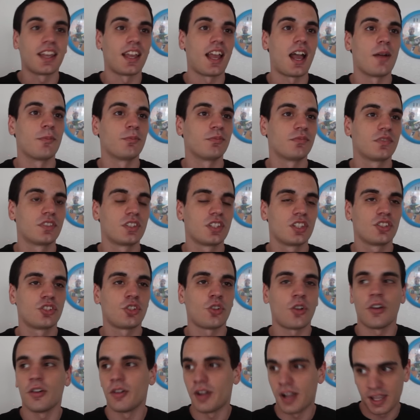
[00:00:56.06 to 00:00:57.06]

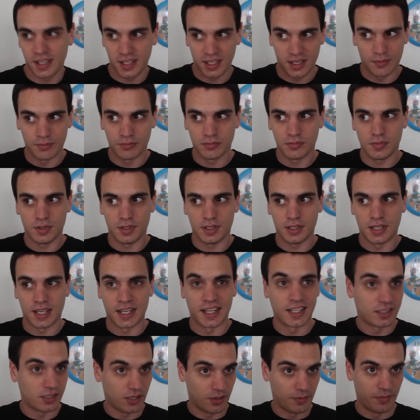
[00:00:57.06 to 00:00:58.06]
I
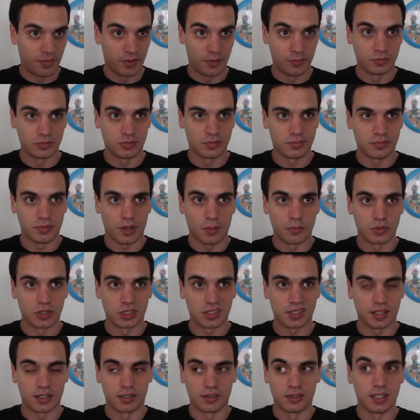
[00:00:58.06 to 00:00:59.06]
guess I'm
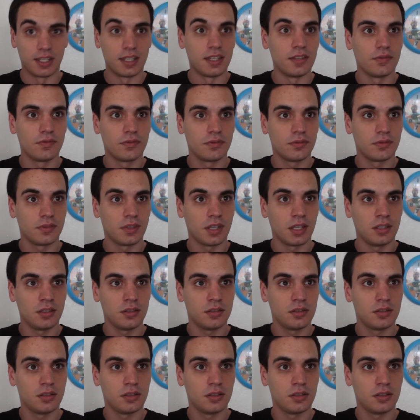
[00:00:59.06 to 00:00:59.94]
just gonna leave then.